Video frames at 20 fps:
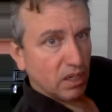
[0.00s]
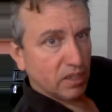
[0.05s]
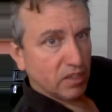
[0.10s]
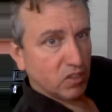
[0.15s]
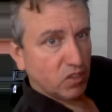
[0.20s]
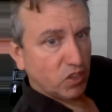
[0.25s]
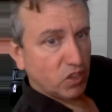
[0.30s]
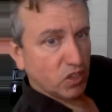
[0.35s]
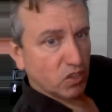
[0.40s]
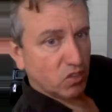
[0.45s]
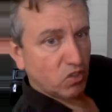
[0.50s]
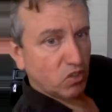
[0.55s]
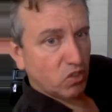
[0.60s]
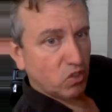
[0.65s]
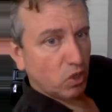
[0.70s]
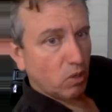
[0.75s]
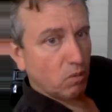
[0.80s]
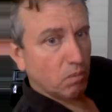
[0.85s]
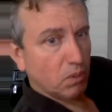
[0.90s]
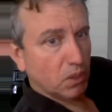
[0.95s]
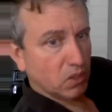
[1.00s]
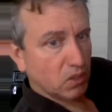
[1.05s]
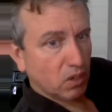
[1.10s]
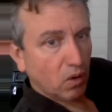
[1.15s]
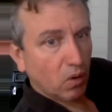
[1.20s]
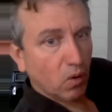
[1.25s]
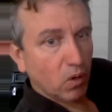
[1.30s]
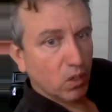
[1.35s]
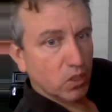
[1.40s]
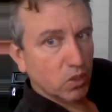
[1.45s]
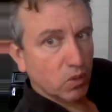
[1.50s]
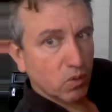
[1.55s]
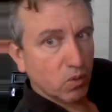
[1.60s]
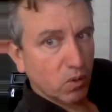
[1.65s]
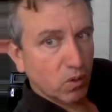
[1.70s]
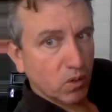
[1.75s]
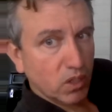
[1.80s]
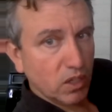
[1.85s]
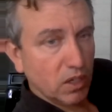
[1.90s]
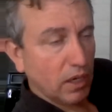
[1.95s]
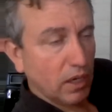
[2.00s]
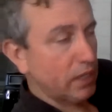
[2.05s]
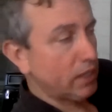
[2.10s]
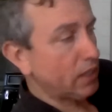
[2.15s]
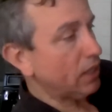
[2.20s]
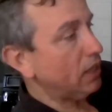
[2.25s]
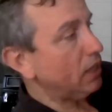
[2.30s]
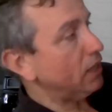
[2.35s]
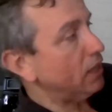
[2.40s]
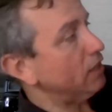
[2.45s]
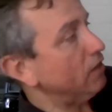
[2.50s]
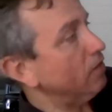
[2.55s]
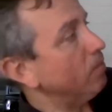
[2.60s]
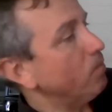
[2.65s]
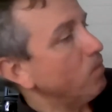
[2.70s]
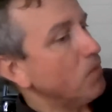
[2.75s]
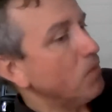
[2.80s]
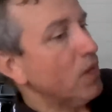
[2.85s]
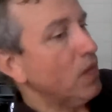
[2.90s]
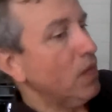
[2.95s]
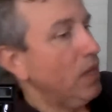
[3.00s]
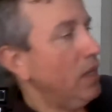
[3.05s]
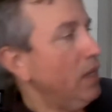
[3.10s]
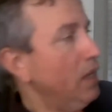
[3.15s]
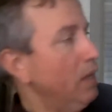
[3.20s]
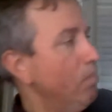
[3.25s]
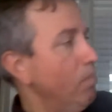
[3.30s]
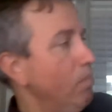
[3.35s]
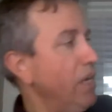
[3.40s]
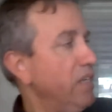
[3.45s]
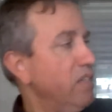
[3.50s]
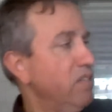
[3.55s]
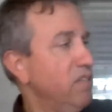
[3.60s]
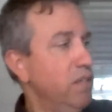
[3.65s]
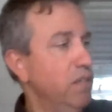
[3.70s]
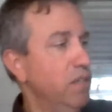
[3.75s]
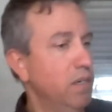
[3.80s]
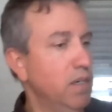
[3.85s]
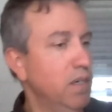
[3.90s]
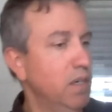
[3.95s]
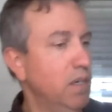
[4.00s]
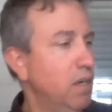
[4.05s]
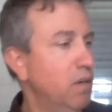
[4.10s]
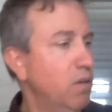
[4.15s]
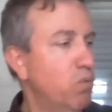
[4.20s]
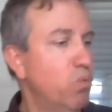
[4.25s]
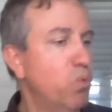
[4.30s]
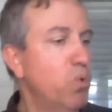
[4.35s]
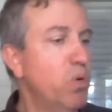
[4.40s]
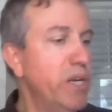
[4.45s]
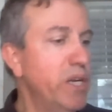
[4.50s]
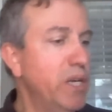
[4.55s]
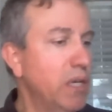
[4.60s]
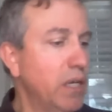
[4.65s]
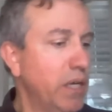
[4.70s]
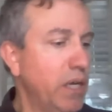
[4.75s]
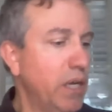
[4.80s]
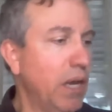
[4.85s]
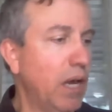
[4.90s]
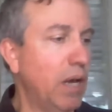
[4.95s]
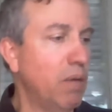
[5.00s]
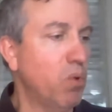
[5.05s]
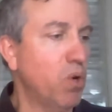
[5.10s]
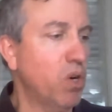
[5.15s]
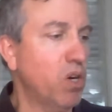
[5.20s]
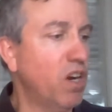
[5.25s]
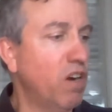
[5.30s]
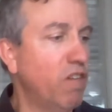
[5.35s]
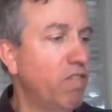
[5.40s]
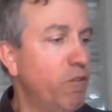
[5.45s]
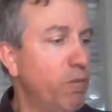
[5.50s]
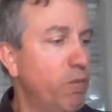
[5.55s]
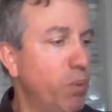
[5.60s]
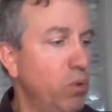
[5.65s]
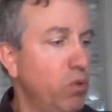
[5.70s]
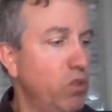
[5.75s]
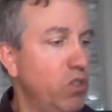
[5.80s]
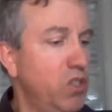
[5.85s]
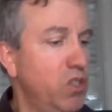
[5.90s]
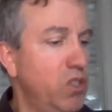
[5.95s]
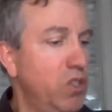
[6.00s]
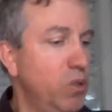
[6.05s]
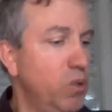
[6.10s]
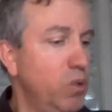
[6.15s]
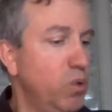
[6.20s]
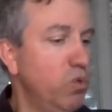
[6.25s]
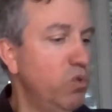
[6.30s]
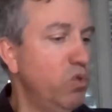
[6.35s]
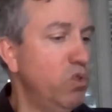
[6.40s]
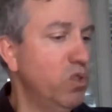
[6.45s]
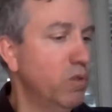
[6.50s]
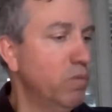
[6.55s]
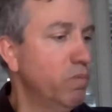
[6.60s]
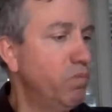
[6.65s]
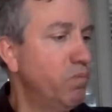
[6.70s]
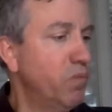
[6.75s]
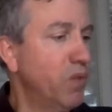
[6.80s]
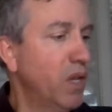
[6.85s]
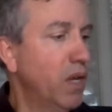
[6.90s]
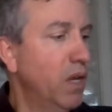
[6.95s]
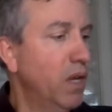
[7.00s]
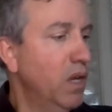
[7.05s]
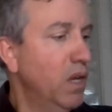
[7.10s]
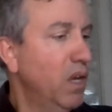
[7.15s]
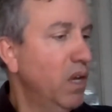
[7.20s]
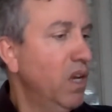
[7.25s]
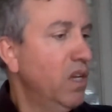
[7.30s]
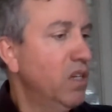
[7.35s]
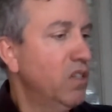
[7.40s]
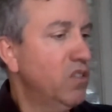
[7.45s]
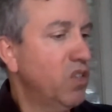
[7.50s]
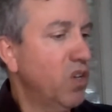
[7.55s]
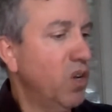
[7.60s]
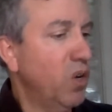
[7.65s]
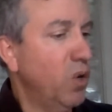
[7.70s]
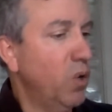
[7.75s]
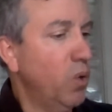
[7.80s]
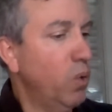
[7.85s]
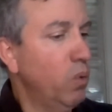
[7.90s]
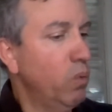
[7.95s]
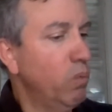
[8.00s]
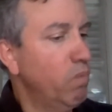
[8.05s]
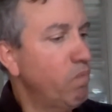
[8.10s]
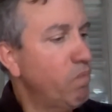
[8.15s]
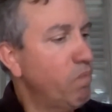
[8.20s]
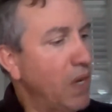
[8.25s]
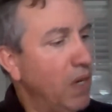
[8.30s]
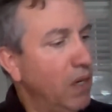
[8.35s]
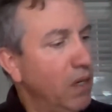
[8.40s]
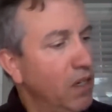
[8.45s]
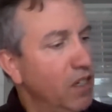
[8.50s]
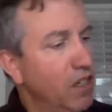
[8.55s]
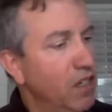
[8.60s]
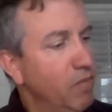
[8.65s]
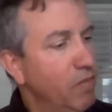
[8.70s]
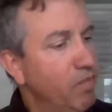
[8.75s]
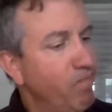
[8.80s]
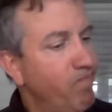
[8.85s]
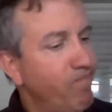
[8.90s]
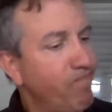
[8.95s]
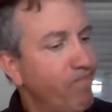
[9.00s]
is just so much larger on the Nikon. It makes it really a lot more comfortable to use. So, I